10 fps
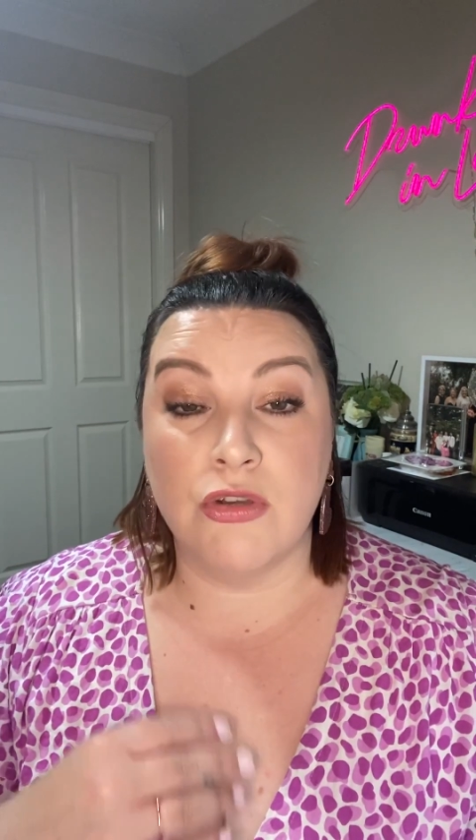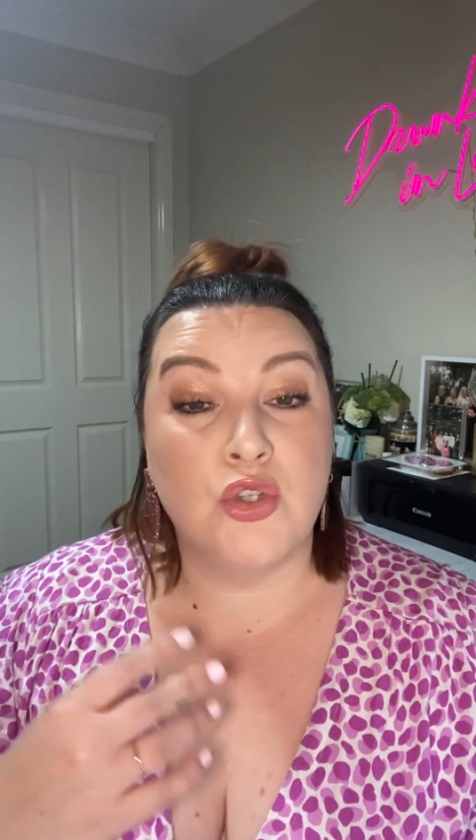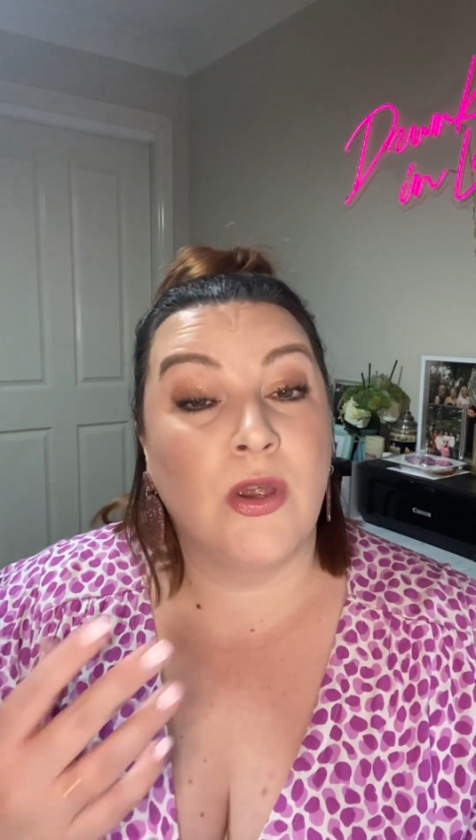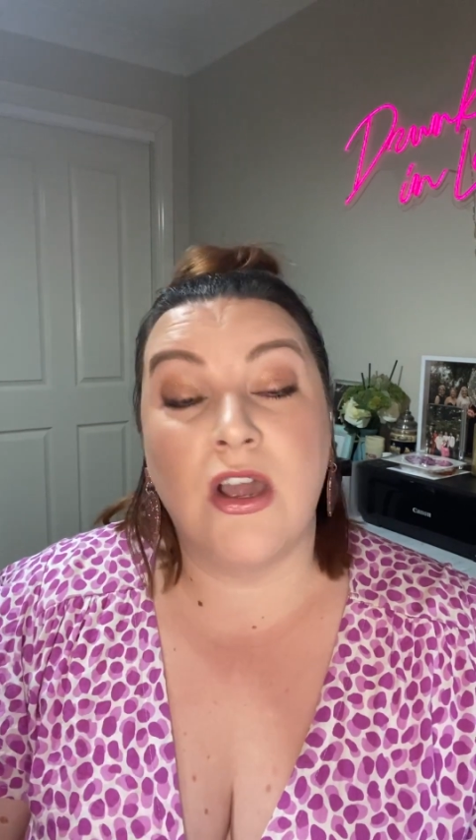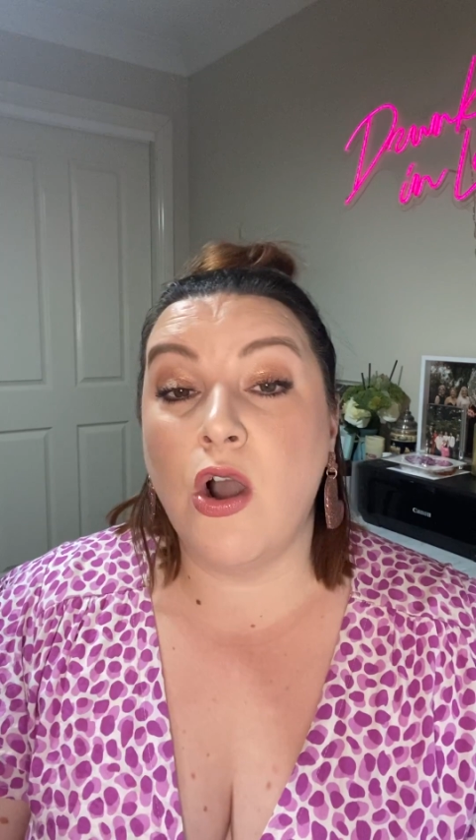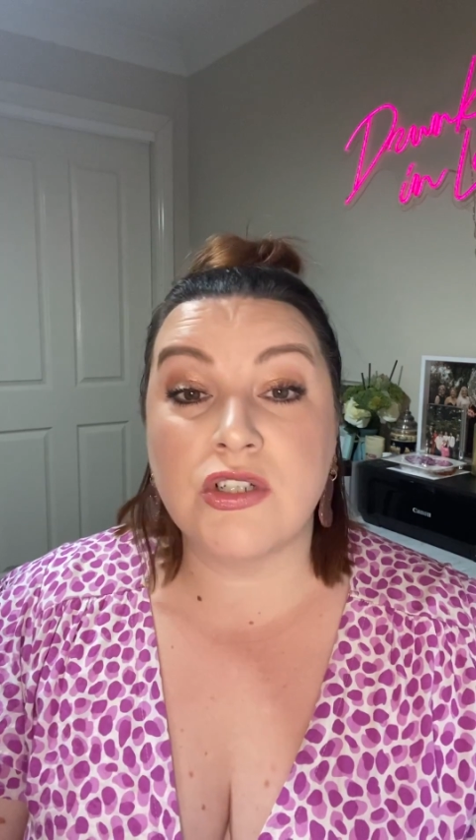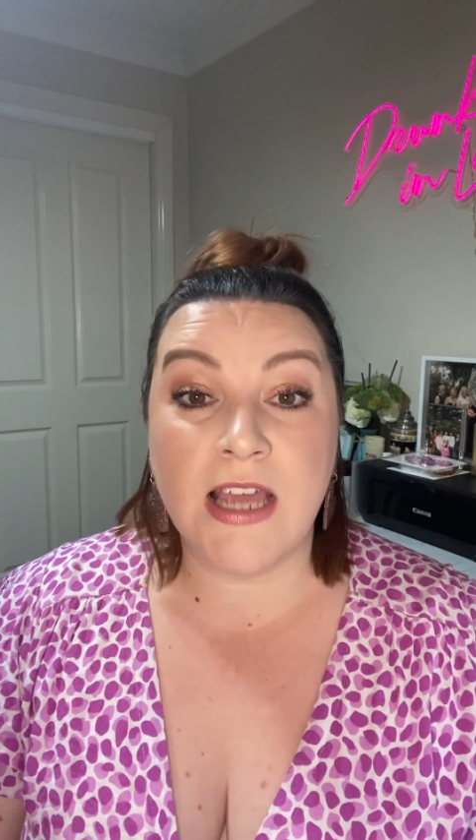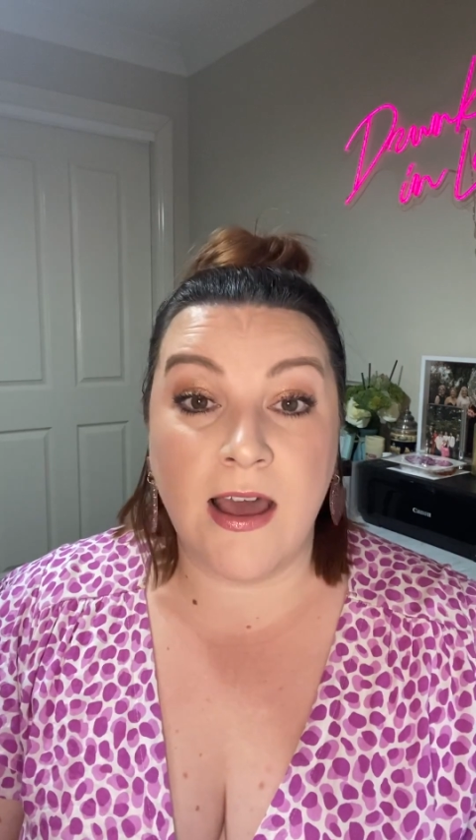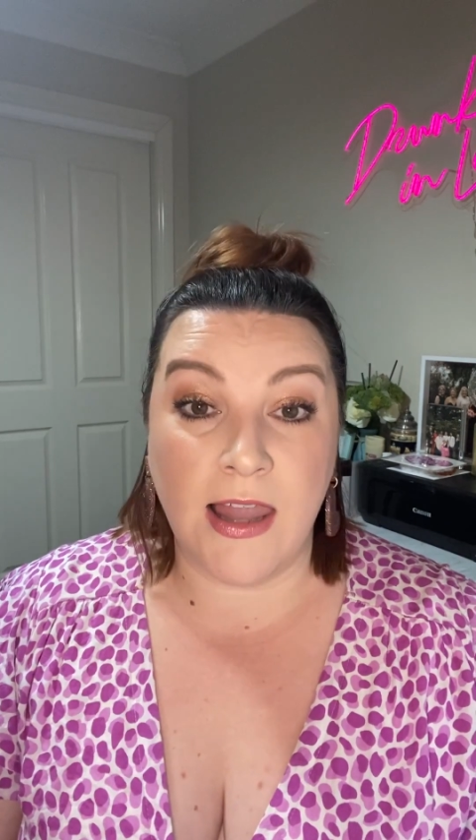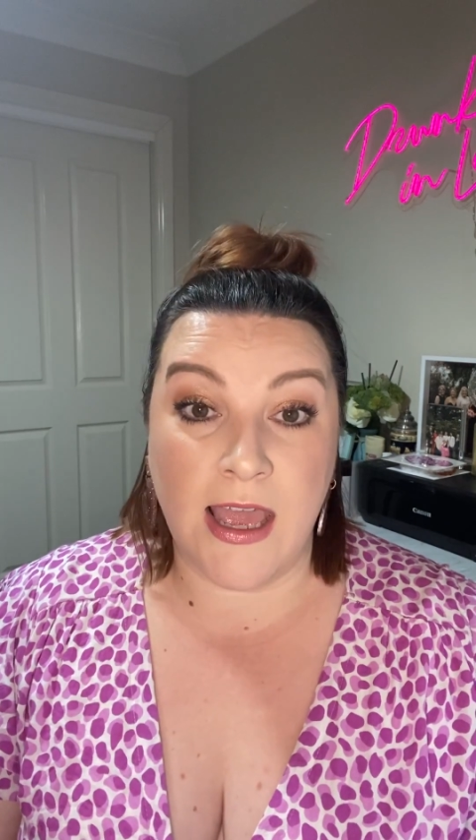enjoying
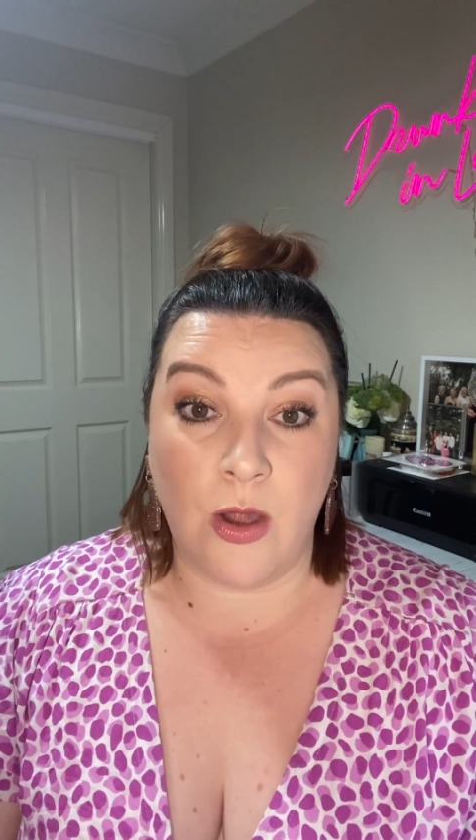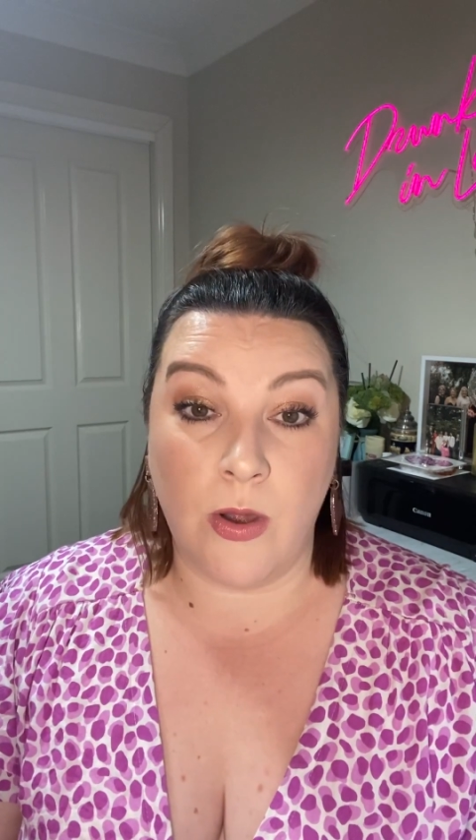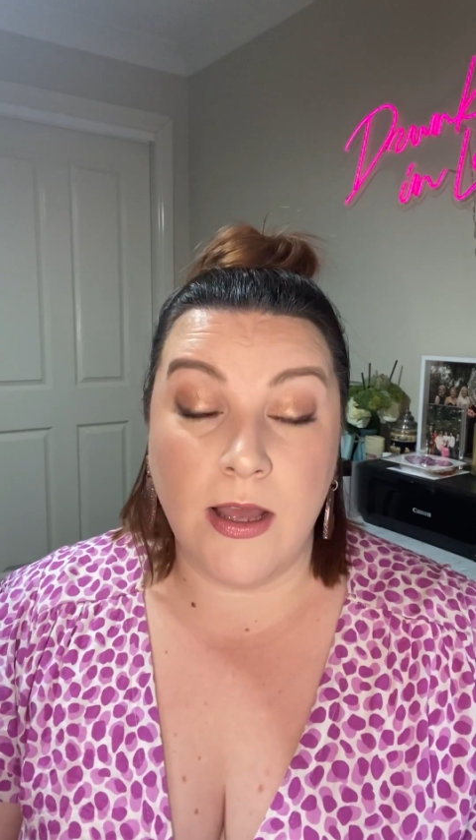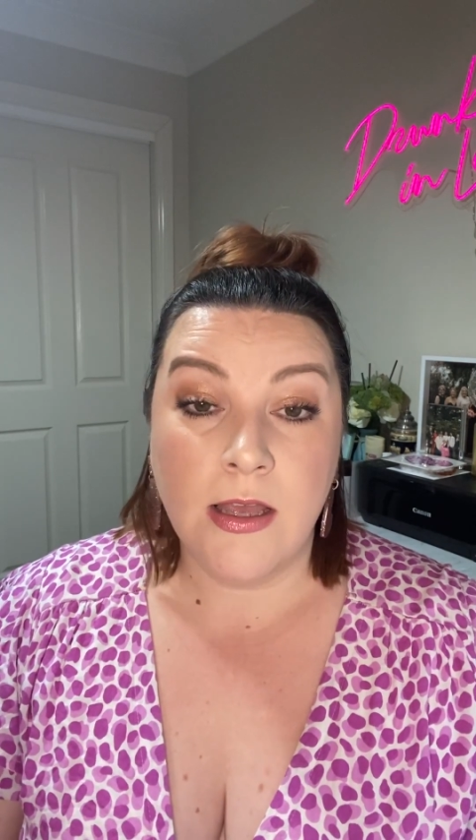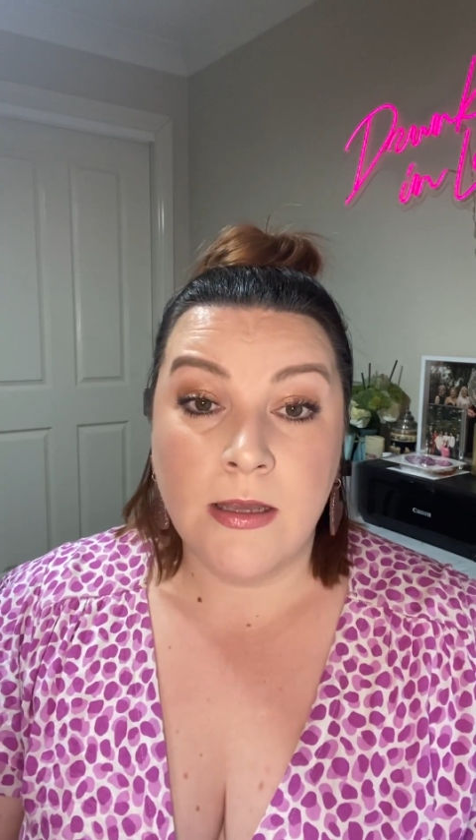cocktail hour?